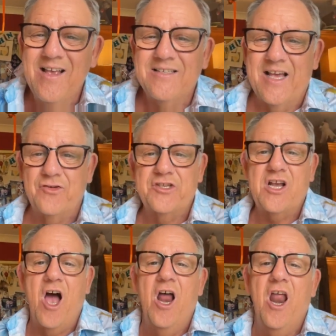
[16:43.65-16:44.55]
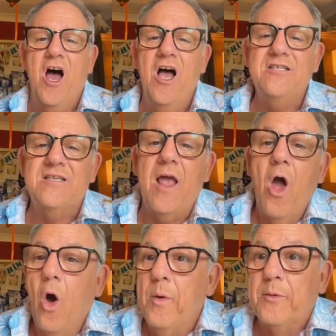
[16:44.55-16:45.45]
Sandro Carlos.
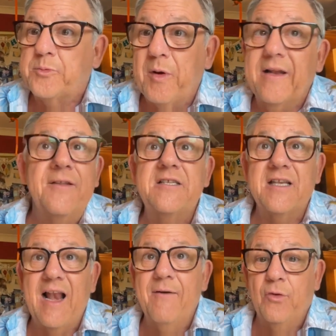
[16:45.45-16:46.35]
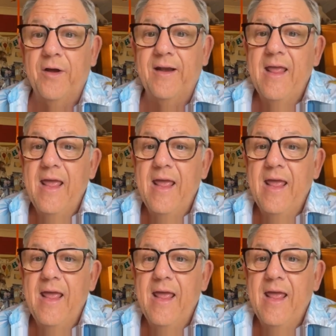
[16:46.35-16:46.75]
Oh, he was brilliant. This is the clairvoyant.